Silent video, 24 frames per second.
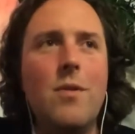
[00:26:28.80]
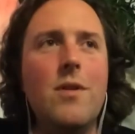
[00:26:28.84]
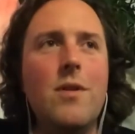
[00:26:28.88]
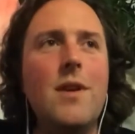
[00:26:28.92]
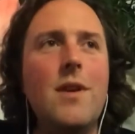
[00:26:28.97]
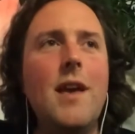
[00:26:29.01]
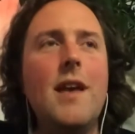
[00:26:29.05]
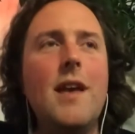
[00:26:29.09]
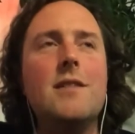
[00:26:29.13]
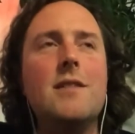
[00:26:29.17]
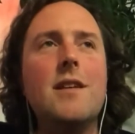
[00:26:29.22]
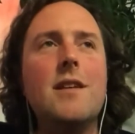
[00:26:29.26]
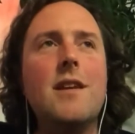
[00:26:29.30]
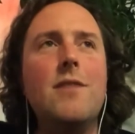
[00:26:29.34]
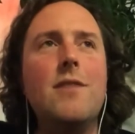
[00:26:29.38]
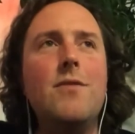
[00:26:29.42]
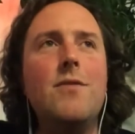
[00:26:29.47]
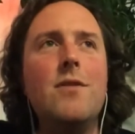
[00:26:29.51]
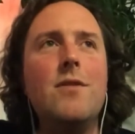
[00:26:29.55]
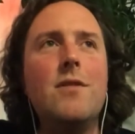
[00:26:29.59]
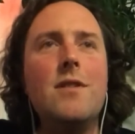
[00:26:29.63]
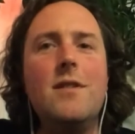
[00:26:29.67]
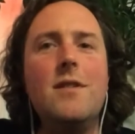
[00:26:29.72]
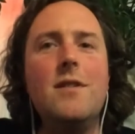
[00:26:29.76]
yes. Like, if
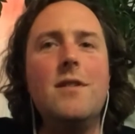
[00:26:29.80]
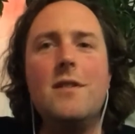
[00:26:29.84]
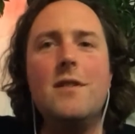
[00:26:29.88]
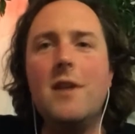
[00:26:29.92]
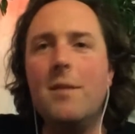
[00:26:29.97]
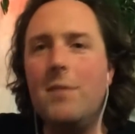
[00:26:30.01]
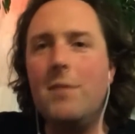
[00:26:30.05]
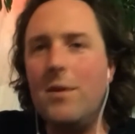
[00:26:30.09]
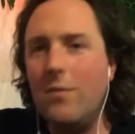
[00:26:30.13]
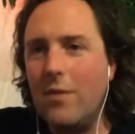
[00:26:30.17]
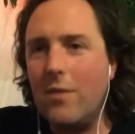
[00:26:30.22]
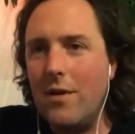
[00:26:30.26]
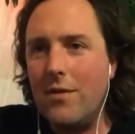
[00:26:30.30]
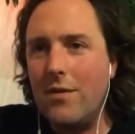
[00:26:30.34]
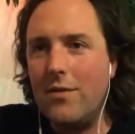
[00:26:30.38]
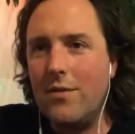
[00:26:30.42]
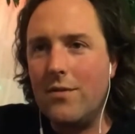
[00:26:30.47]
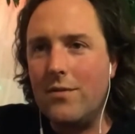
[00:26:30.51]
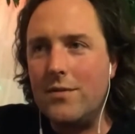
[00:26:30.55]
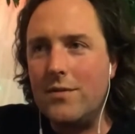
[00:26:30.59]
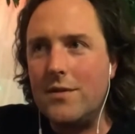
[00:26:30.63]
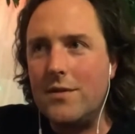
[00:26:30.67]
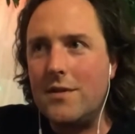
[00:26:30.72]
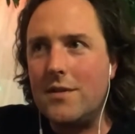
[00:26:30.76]
you're going to tell me that one of
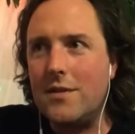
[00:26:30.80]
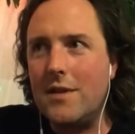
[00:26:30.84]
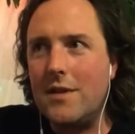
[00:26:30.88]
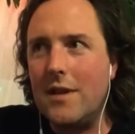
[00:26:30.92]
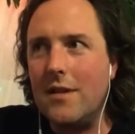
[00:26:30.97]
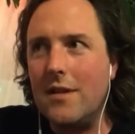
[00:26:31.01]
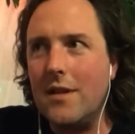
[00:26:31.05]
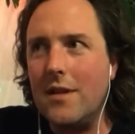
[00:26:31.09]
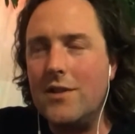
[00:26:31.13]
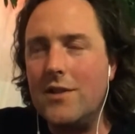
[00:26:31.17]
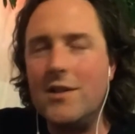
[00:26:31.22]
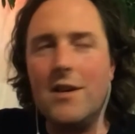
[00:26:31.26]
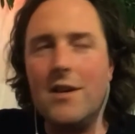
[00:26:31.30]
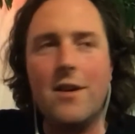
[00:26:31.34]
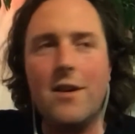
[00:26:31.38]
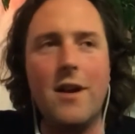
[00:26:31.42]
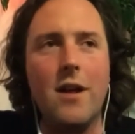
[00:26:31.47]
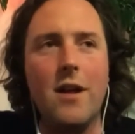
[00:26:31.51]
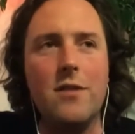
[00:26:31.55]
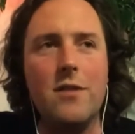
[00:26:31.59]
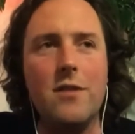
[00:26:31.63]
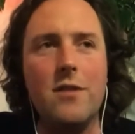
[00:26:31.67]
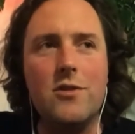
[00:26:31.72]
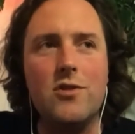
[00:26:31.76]
those legendary
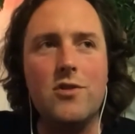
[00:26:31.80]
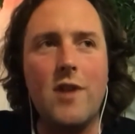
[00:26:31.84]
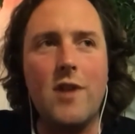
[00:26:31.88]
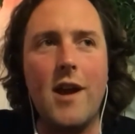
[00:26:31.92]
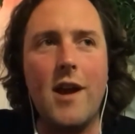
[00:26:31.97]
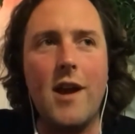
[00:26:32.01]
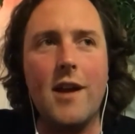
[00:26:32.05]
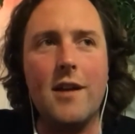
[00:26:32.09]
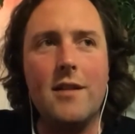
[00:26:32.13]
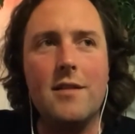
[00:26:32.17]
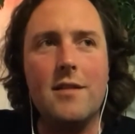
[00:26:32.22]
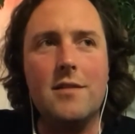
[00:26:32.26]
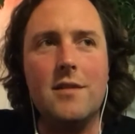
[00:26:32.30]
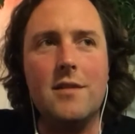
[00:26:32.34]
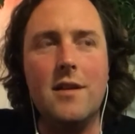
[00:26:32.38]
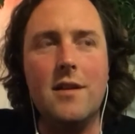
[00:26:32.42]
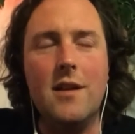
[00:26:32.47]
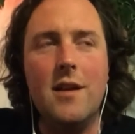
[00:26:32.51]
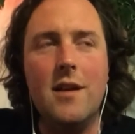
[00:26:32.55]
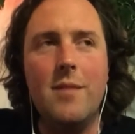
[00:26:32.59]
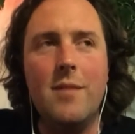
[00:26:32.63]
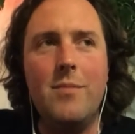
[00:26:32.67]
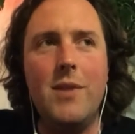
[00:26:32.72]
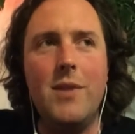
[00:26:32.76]
elder dragons
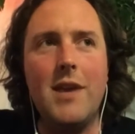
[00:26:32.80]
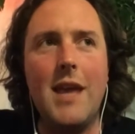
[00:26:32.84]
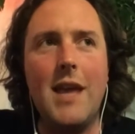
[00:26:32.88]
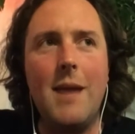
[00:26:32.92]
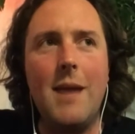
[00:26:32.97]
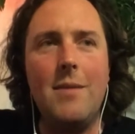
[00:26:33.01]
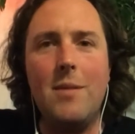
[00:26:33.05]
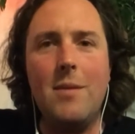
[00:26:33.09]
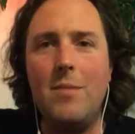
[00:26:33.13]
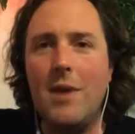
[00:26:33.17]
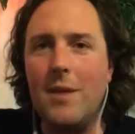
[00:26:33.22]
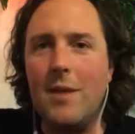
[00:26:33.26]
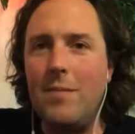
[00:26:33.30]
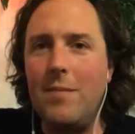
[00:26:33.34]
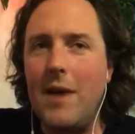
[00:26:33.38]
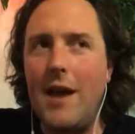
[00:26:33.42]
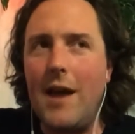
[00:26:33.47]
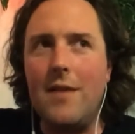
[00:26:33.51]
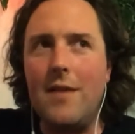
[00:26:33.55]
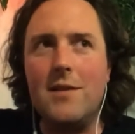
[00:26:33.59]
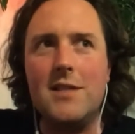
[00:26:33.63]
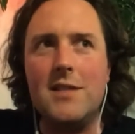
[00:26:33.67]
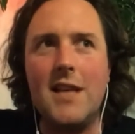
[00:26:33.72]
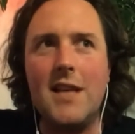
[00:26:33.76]
became the big
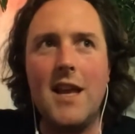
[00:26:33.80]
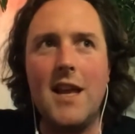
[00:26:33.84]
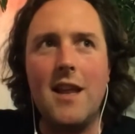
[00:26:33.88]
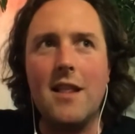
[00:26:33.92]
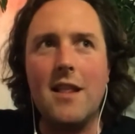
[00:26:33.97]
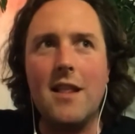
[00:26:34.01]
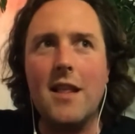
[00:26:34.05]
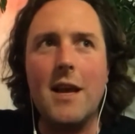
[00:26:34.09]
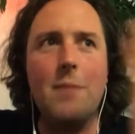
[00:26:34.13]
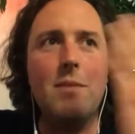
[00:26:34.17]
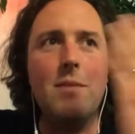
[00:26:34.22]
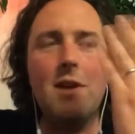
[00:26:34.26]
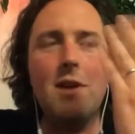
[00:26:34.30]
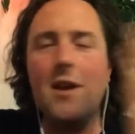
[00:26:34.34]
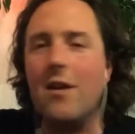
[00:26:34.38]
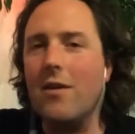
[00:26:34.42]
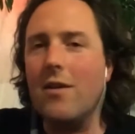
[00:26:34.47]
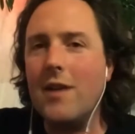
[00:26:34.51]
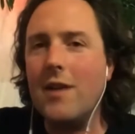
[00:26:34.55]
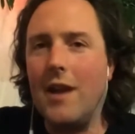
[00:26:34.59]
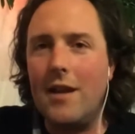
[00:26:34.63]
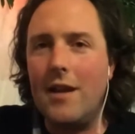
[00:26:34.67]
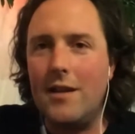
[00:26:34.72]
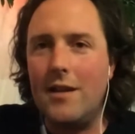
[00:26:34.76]
bad of the setting, like, I'm thinking
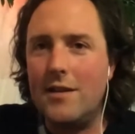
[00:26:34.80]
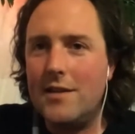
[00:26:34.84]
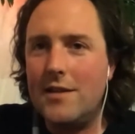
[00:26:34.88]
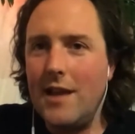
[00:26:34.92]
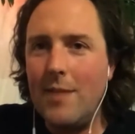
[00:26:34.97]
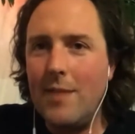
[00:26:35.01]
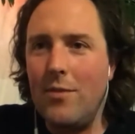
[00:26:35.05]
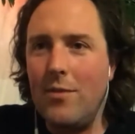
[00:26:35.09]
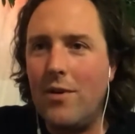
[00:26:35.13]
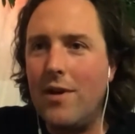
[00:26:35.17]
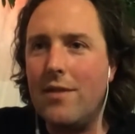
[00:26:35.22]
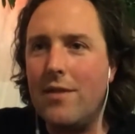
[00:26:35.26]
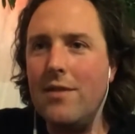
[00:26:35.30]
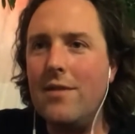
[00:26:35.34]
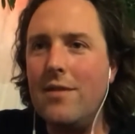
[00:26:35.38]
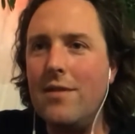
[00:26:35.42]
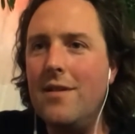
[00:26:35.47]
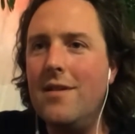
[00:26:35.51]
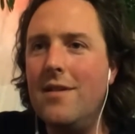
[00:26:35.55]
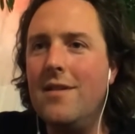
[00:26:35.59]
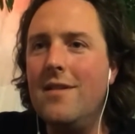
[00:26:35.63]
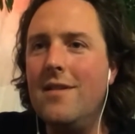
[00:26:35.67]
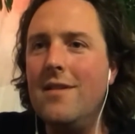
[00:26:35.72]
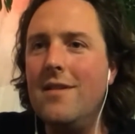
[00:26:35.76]
Arcades Sableth,
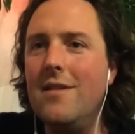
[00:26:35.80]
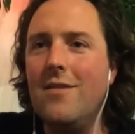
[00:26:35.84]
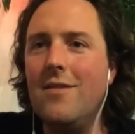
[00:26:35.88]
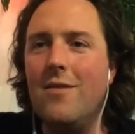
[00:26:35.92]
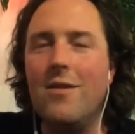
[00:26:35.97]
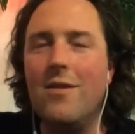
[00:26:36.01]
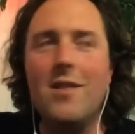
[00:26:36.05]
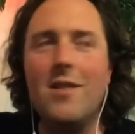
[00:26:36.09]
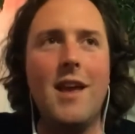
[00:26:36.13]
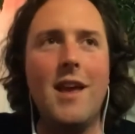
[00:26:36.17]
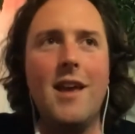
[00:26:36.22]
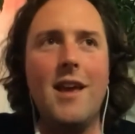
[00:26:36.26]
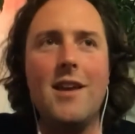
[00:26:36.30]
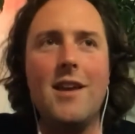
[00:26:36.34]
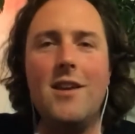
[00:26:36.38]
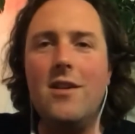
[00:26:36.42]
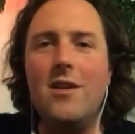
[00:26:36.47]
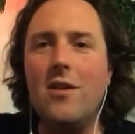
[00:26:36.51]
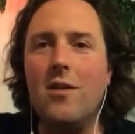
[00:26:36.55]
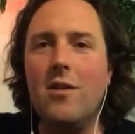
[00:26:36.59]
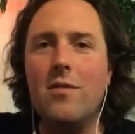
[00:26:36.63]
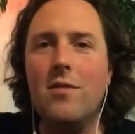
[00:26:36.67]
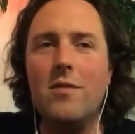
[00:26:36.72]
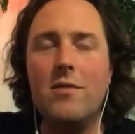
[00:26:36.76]
or, like, you
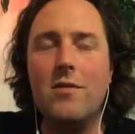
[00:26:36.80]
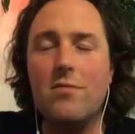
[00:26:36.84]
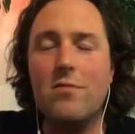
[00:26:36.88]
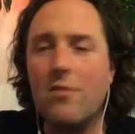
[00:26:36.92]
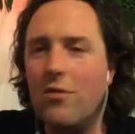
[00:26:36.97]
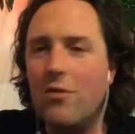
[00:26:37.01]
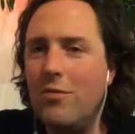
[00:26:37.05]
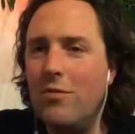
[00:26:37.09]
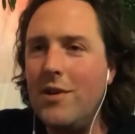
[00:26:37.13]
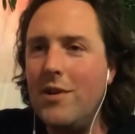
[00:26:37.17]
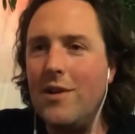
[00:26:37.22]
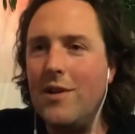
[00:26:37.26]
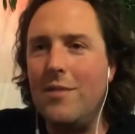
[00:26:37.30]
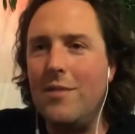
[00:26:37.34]
know, Chromium.